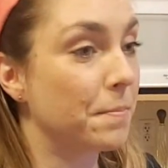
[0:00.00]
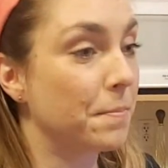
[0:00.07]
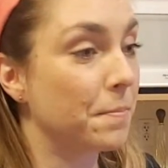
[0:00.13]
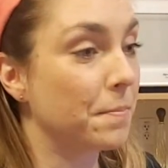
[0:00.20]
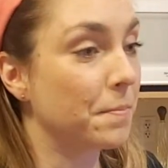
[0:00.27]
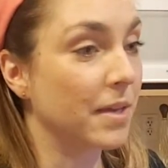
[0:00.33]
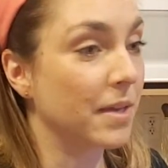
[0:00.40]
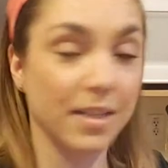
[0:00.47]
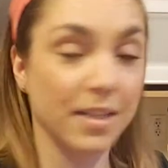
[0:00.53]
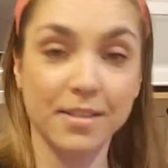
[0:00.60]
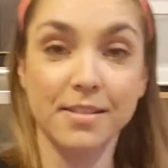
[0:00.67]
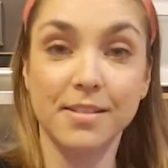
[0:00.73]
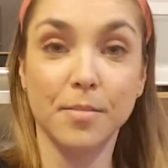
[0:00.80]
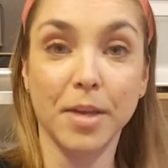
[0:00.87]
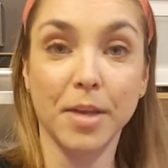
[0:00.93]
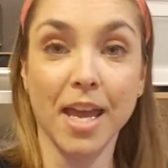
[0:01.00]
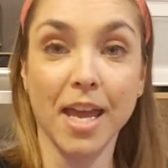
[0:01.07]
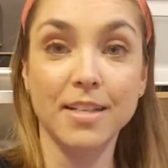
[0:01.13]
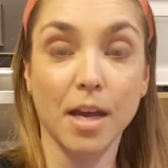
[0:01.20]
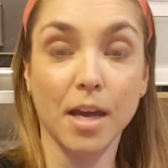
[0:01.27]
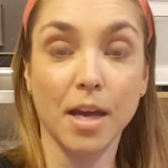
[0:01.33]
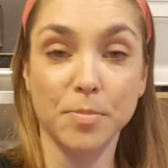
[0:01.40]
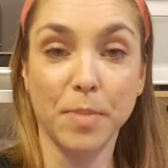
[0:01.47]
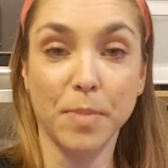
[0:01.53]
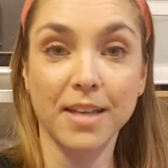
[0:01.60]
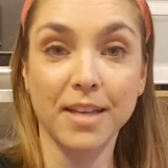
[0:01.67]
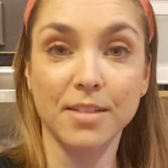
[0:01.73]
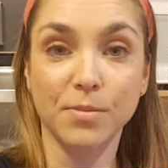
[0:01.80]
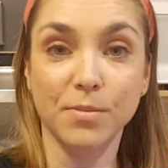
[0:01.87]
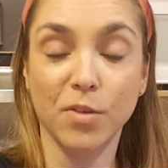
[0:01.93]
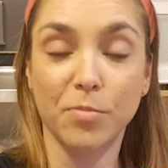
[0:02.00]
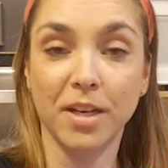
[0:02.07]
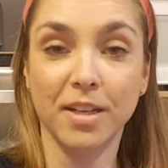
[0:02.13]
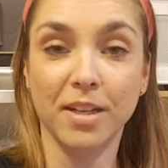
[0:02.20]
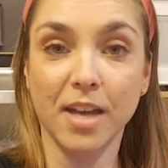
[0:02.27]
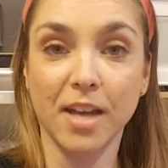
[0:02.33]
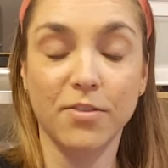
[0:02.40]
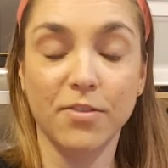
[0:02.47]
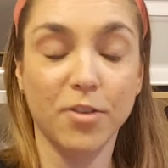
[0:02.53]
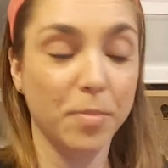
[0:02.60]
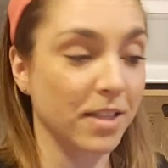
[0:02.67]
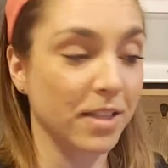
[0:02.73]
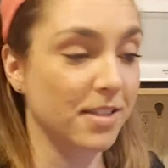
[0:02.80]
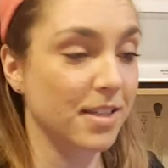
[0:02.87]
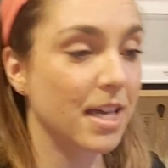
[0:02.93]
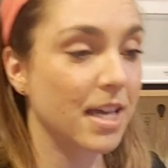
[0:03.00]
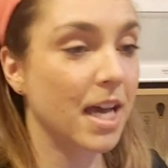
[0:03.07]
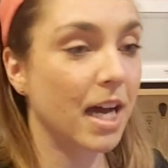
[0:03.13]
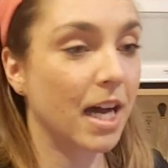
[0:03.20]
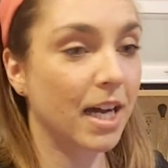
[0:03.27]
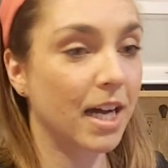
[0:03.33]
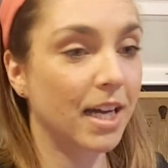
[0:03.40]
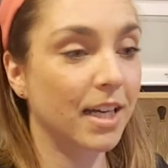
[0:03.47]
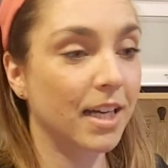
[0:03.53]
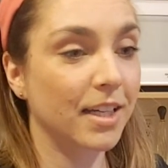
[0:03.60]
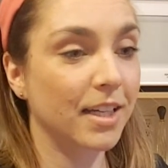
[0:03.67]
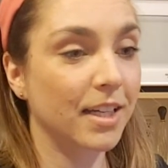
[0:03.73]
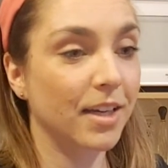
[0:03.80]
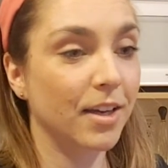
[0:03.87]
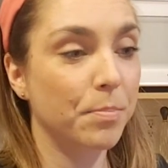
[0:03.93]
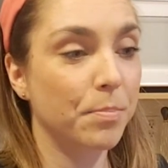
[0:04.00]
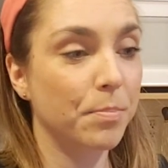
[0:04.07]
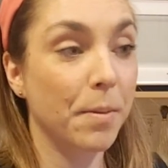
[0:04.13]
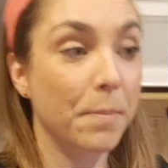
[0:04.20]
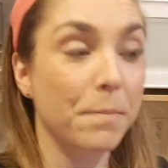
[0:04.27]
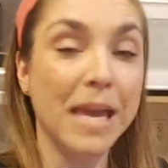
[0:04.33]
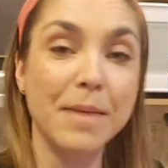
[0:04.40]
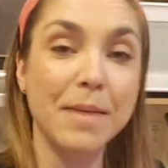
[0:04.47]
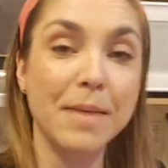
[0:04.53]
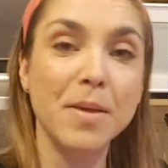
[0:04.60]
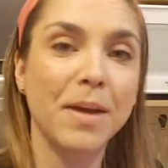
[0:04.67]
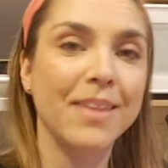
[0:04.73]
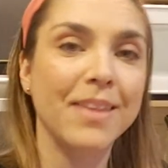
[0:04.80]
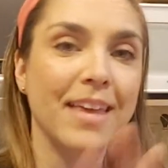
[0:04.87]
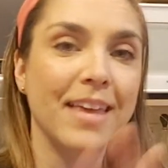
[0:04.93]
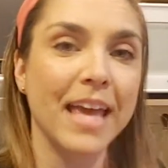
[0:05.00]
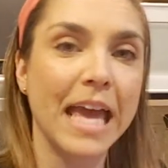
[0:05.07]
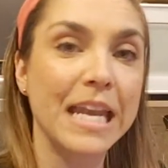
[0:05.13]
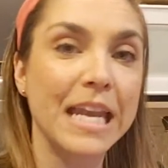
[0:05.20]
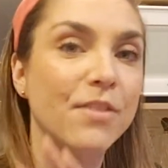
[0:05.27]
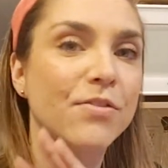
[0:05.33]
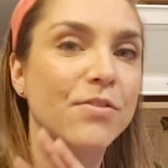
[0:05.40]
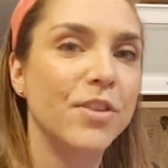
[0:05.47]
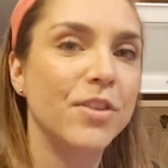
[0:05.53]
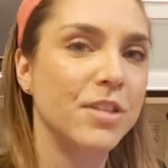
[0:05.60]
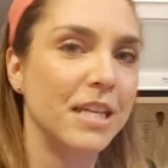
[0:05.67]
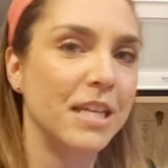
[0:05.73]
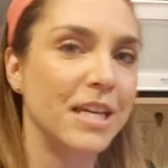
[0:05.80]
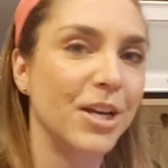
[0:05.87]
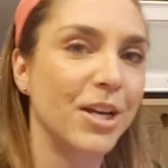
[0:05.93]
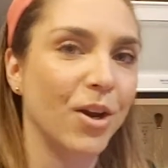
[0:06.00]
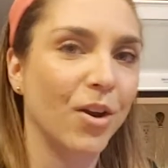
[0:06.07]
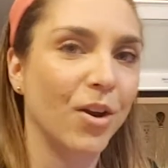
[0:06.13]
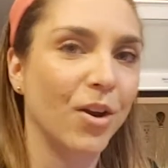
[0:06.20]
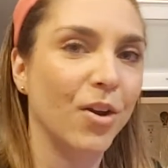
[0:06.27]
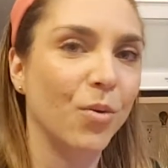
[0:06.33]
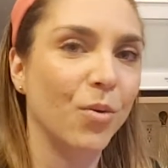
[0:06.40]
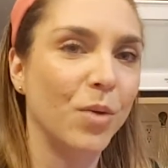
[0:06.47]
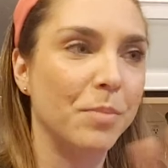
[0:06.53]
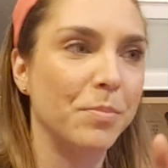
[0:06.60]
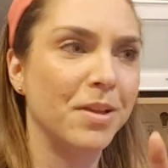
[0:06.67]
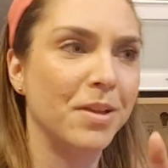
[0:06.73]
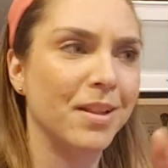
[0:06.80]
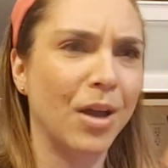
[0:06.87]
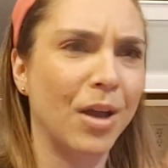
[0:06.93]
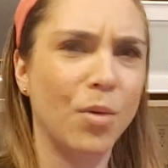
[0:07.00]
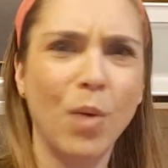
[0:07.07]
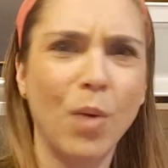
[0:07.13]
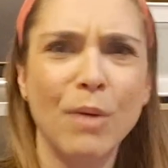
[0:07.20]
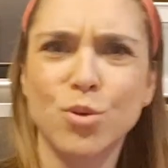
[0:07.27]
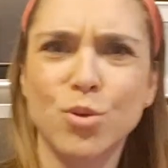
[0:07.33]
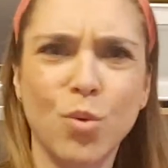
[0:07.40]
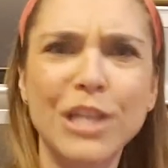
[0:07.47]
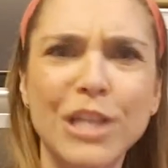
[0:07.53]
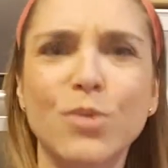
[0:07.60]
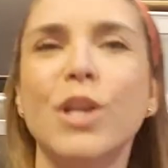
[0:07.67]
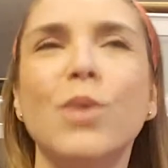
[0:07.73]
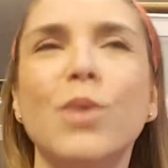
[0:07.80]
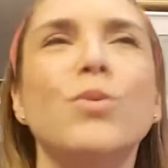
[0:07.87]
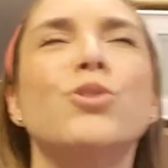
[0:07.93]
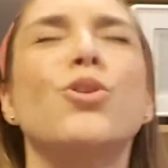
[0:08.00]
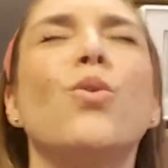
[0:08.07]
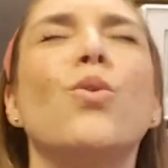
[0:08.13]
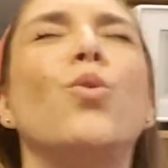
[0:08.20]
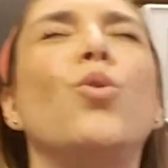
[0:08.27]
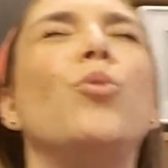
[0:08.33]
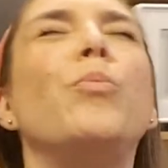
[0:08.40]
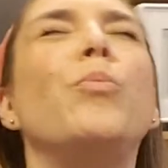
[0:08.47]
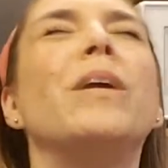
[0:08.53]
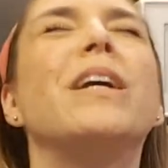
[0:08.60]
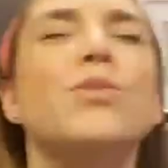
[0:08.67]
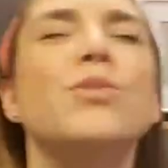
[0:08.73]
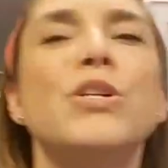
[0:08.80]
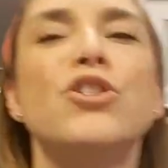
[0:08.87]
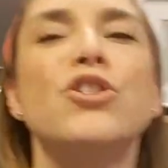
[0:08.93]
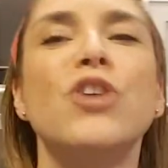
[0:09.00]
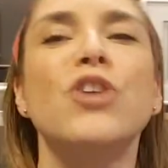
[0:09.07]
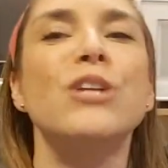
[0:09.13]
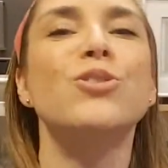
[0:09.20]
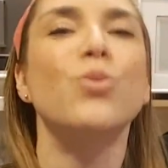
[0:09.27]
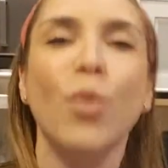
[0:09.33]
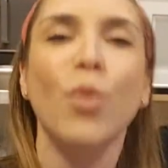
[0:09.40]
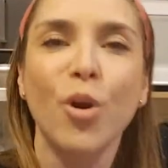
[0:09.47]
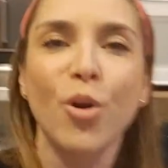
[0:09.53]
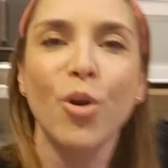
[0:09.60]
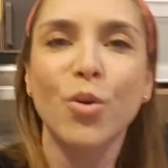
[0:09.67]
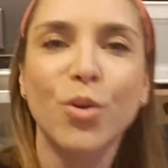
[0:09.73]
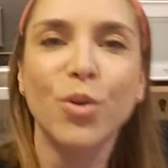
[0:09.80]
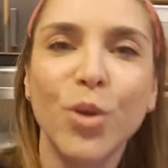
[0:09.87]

It doesn't seem like any time has passed, and we've been inside for months. But maybe by the end of this year, we can be like, wow, 2020 was so cool because we changed the world.